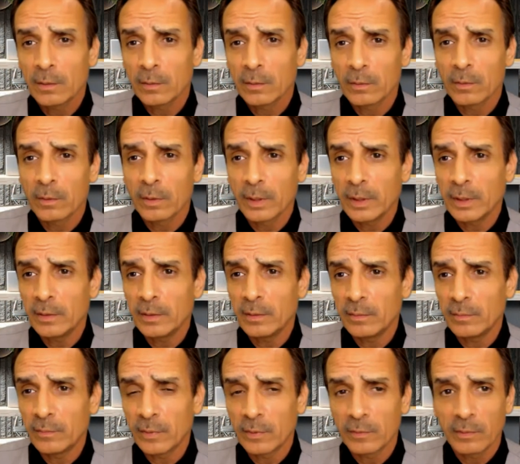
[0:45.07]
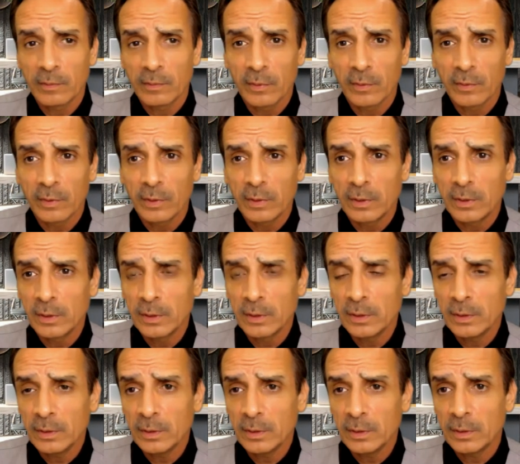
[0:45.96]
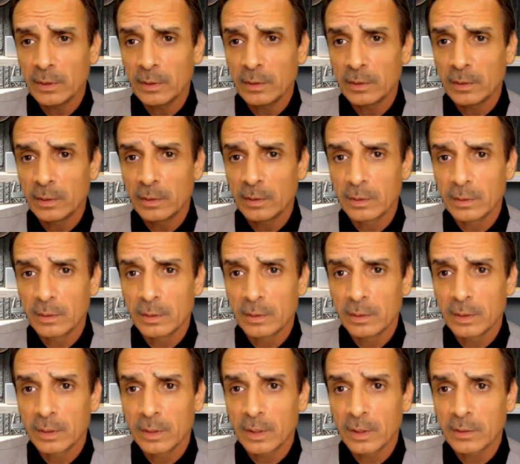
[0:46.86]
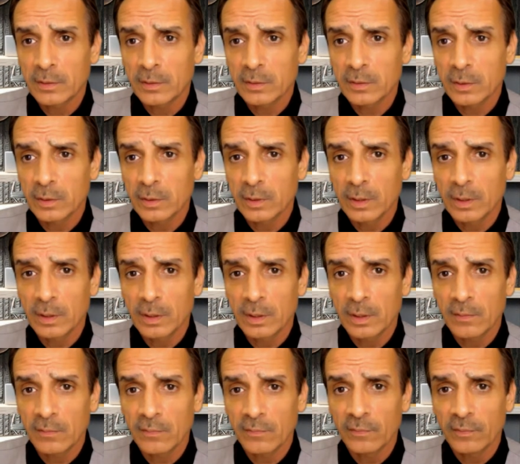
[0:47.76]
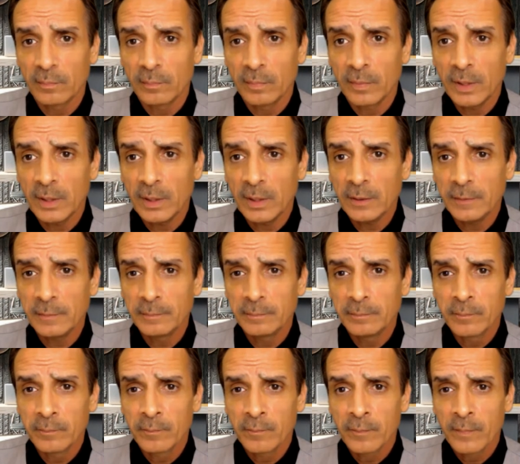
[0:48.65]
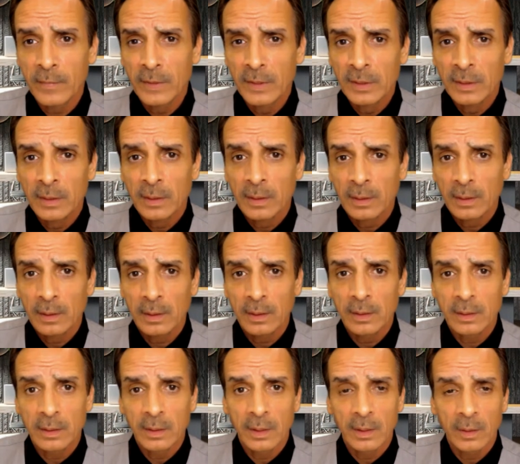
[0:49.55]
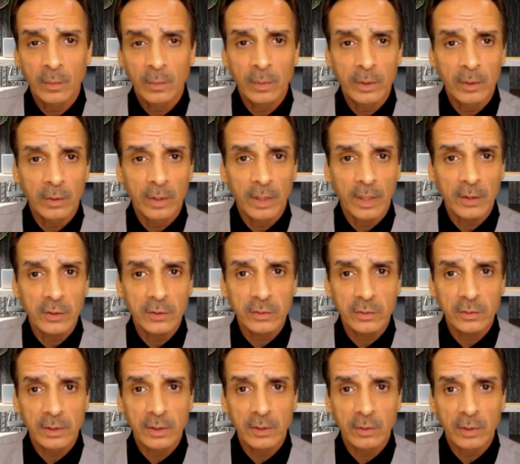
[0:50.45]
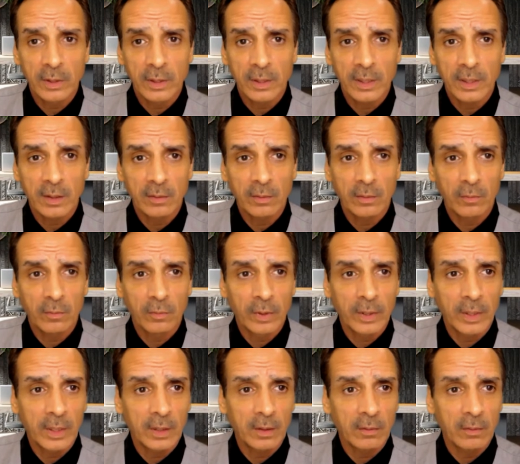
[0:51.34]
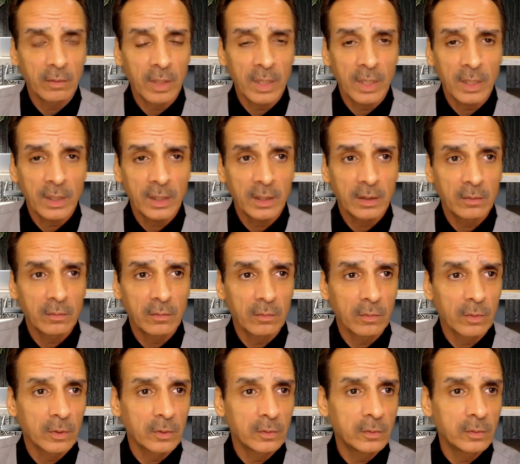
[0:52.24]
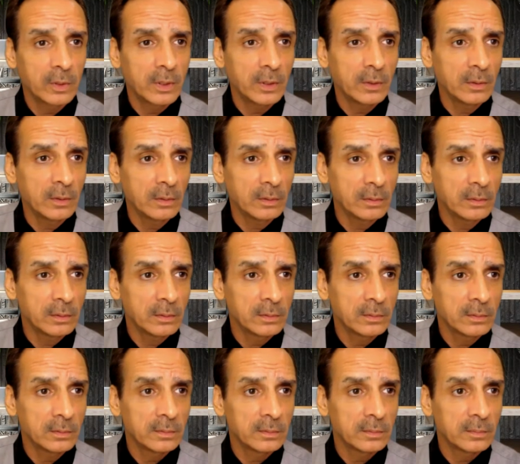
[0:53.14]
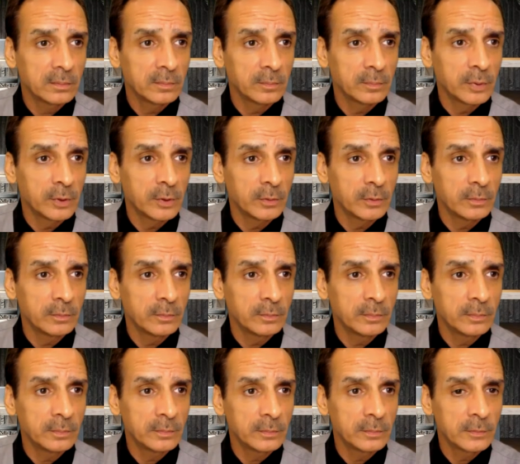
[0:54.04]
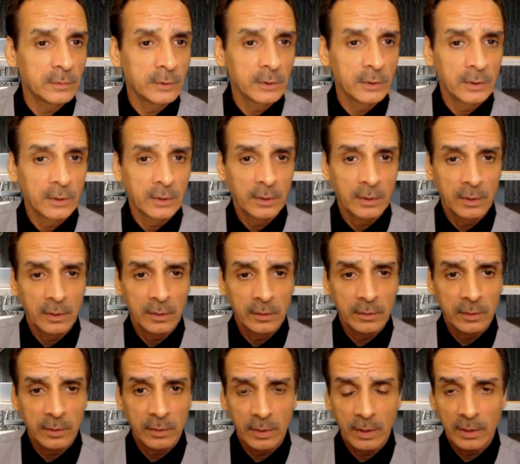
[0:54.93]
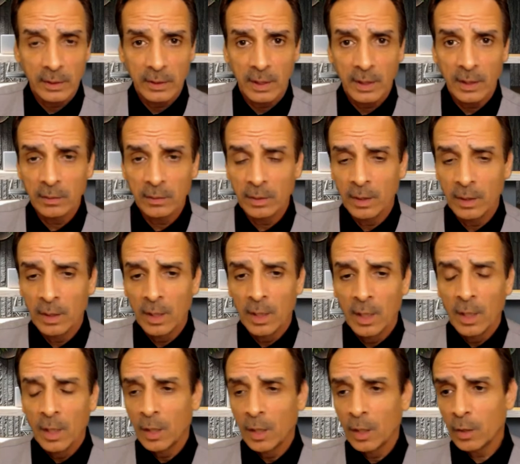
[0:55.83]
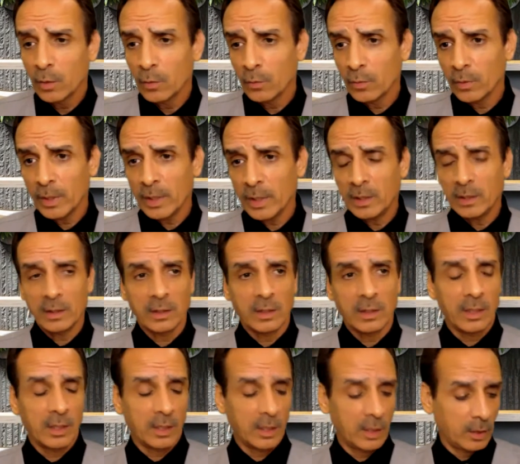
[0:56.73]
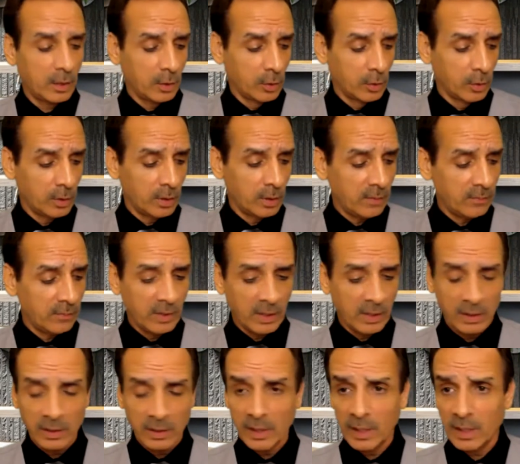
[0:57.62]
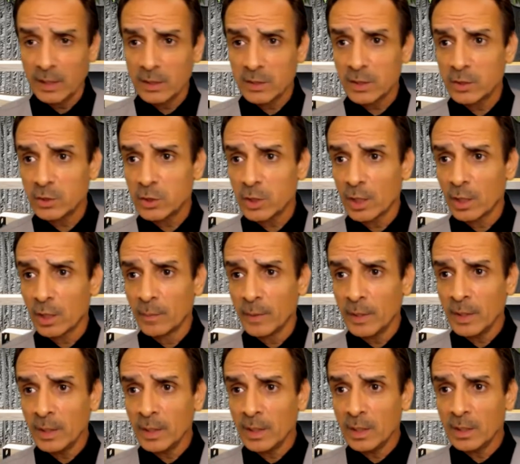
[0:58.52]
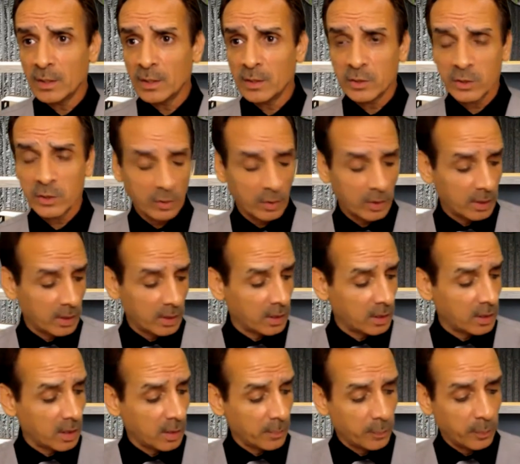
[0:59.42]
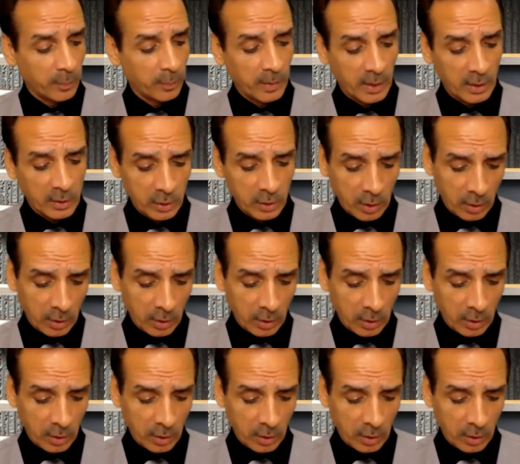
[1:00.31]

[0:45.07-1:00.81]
All right, very, very good. That's good enough for me. And then we are actually going to get ready to rock and roll here. Boom. Bring that down. All right. Good evening, ladies and gentlemen. Starting a couple minutes